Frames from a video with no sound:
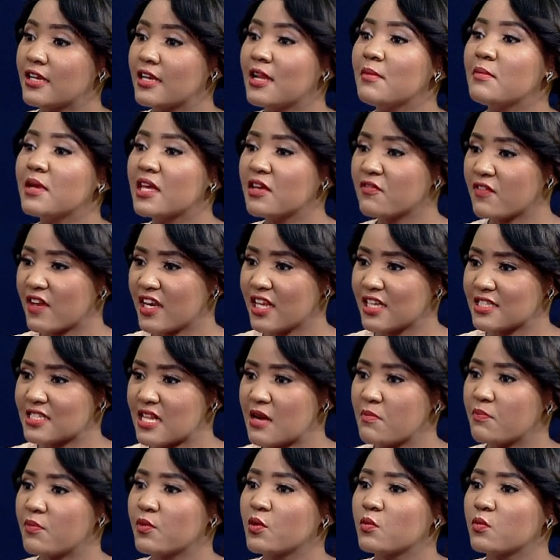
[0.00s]
let me give an
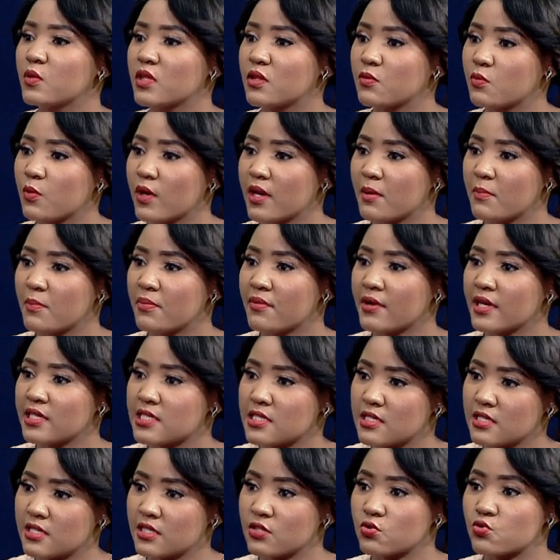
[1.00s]
example with when
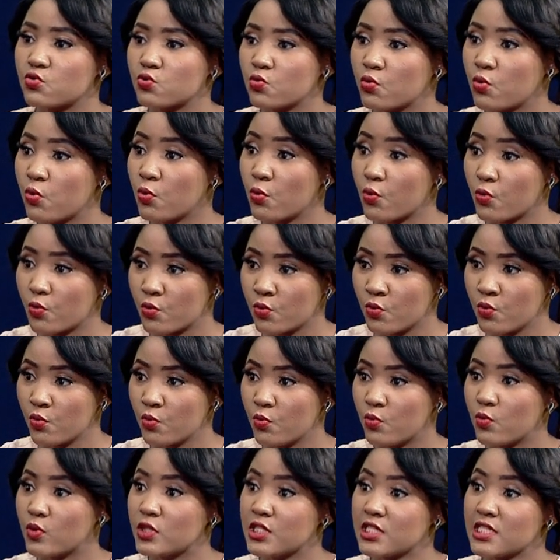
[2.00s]
President Uhuru
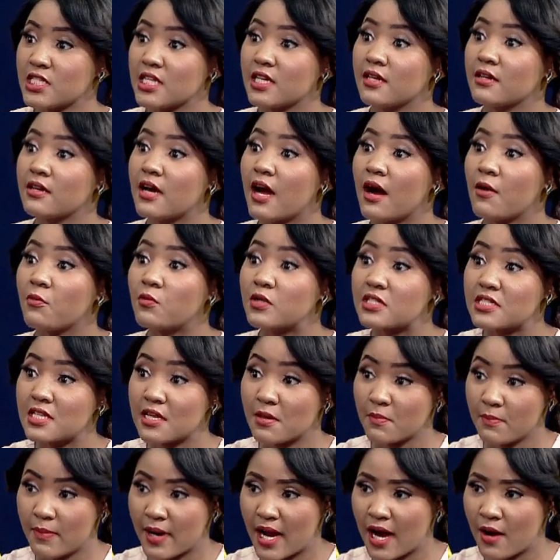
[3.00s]
was, mm -hmm. in, mm-hmm. uh, was
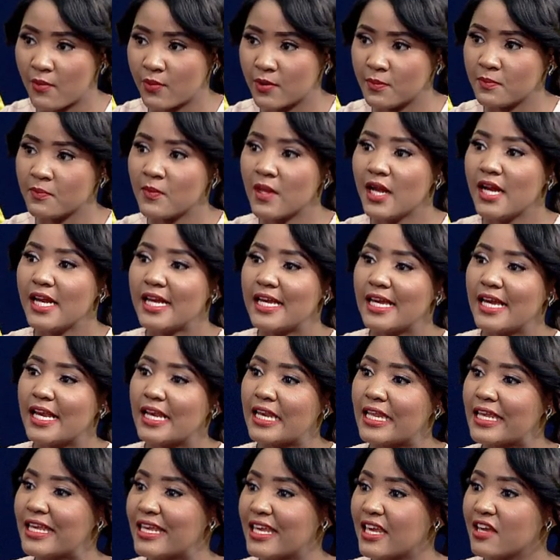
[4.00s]
in power
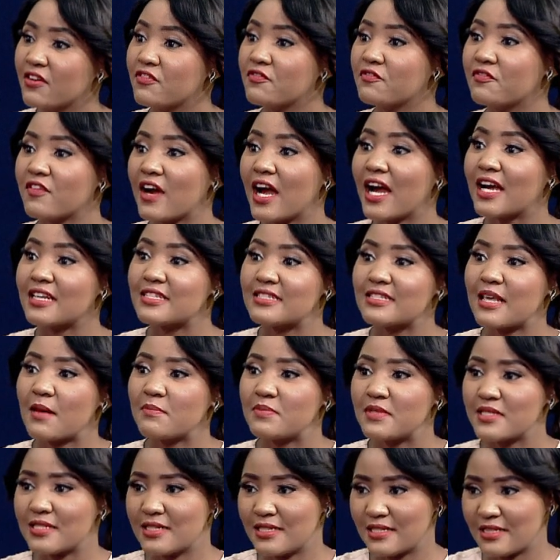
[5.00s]
and he gave a
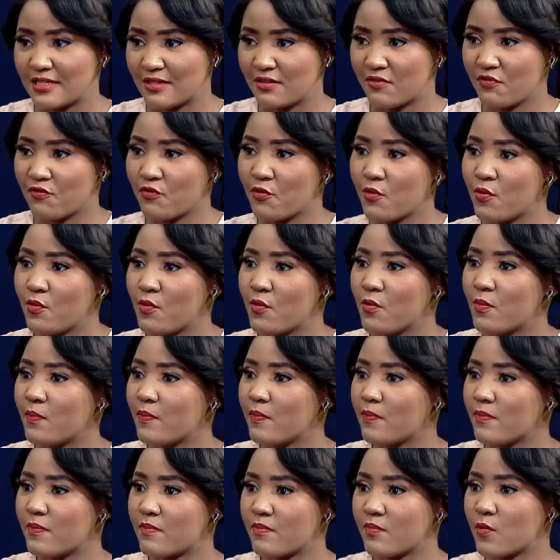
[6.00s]
subsidy for
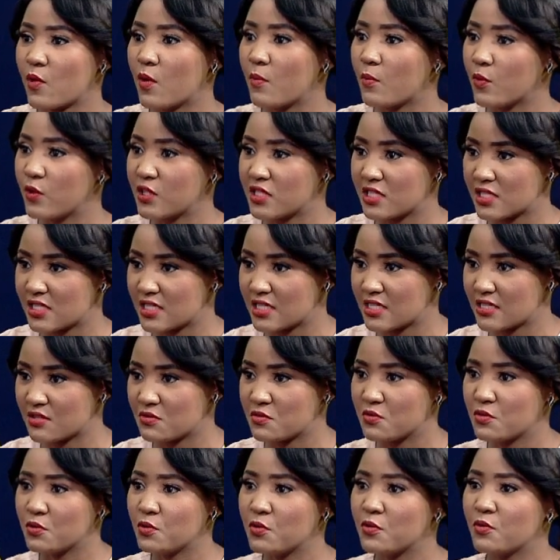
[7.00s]
commodities,
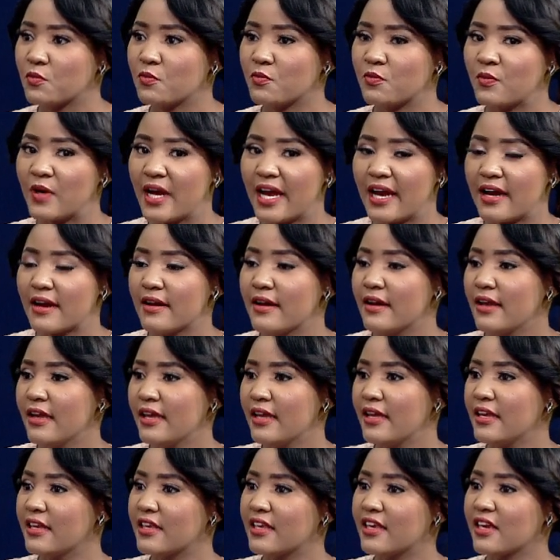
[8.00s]
you know, where
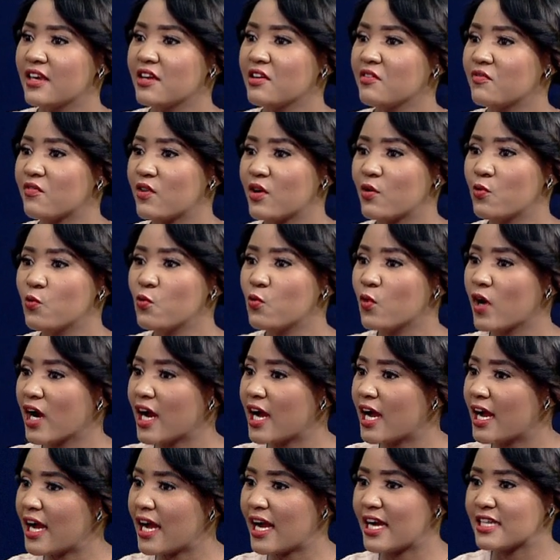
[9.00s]
he gave
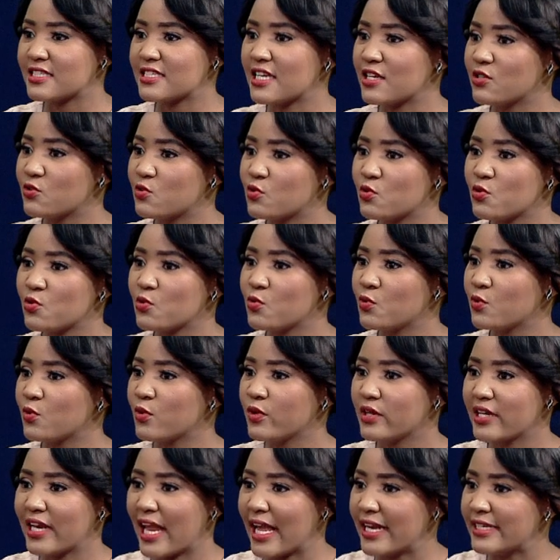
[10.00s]
unga at, I don't know,
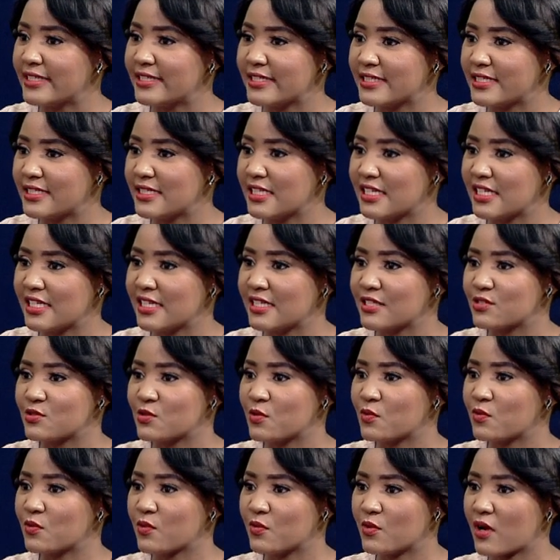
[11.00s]
90 shillings
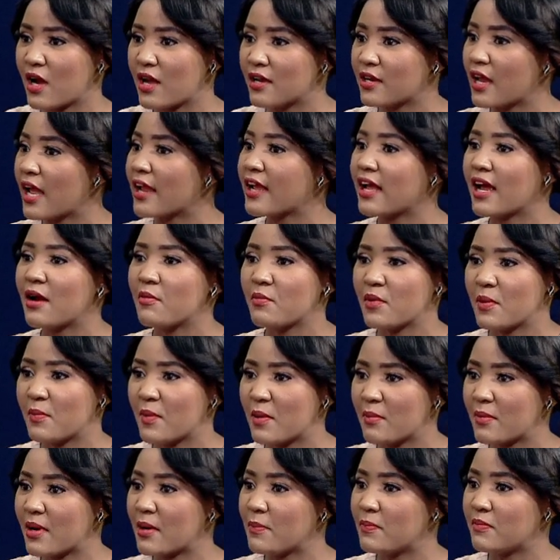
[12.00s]
So I, I can't
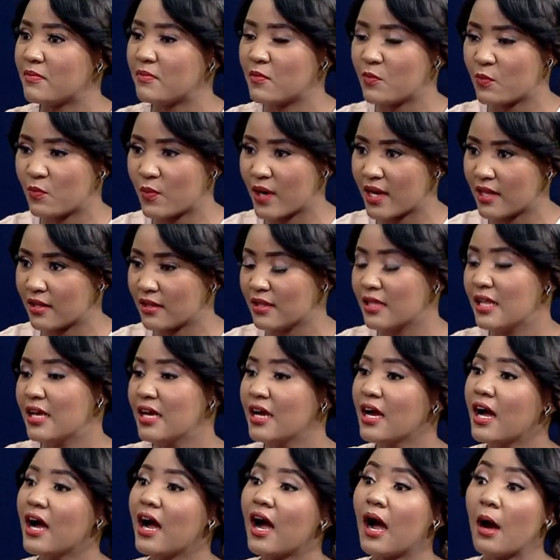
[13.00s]
remember well
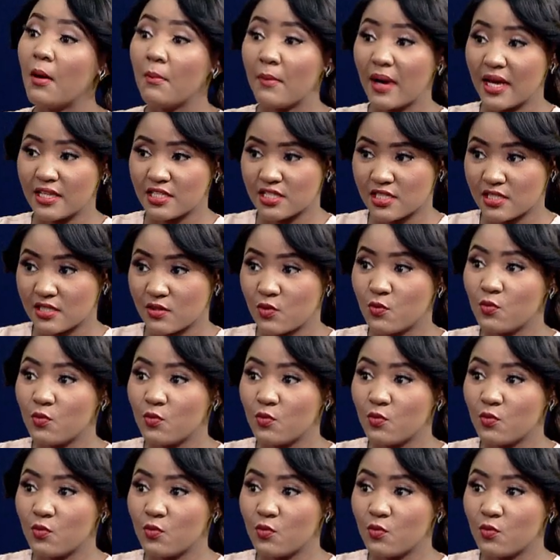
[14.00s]
how much